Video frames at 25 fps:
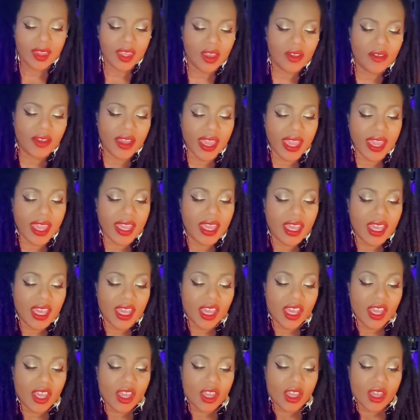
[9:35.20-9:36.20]
Okay,
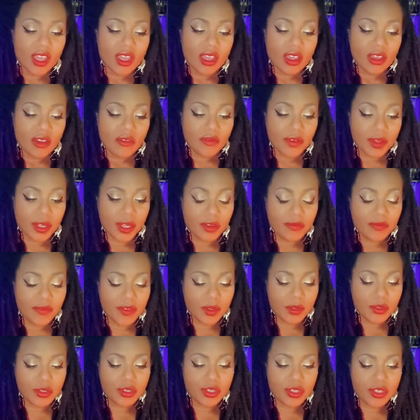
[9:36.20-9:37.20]
for your
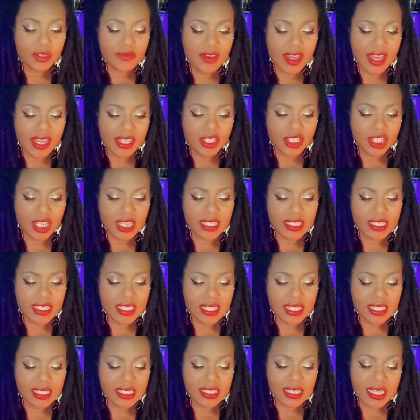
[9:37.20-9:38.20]
future, you've got
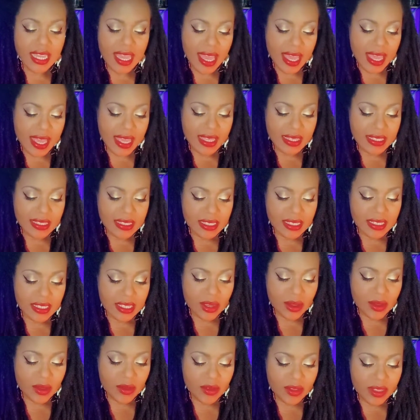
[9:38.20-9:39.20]
justice. Yes.
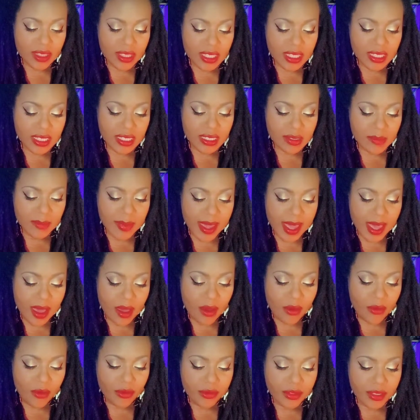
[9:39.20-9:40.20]
So this is
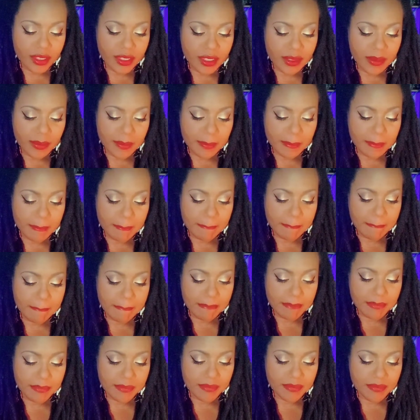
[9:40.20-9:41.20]
about
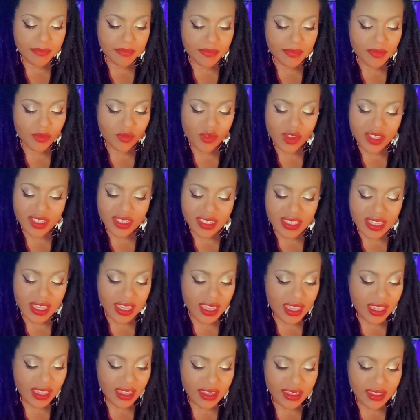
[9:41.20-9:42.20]
once
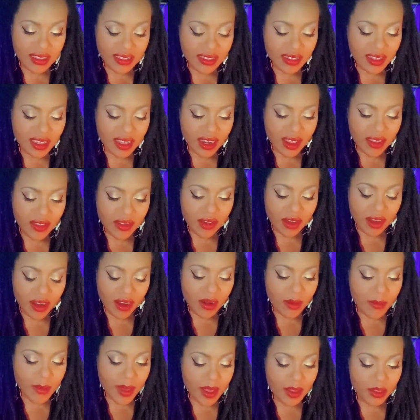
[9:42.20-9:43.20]
again, another
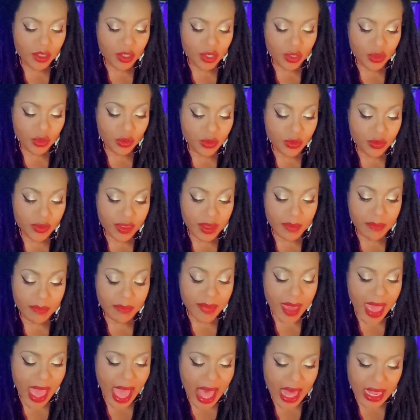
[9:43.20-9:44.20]
card about truth
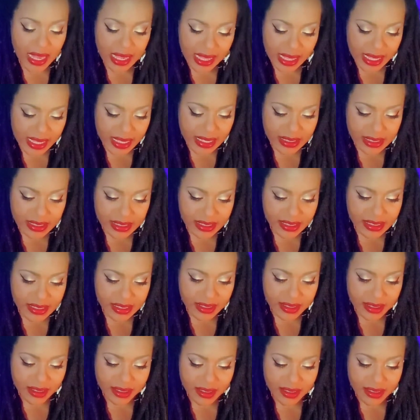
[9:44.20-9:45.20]
and balance,
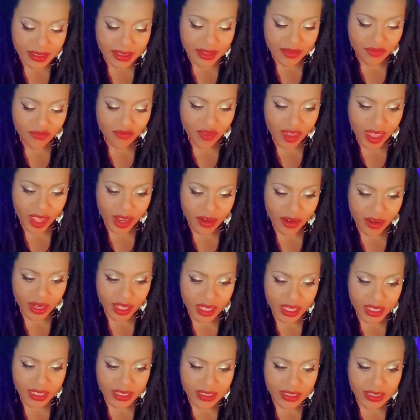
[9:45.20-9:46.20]

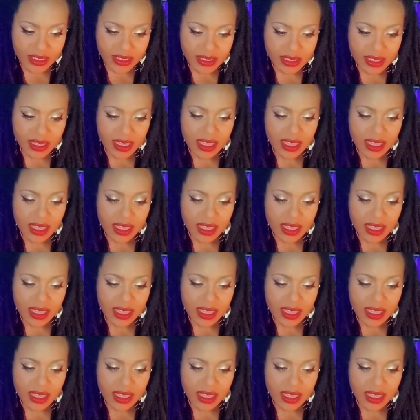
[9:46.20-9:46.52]
fairness.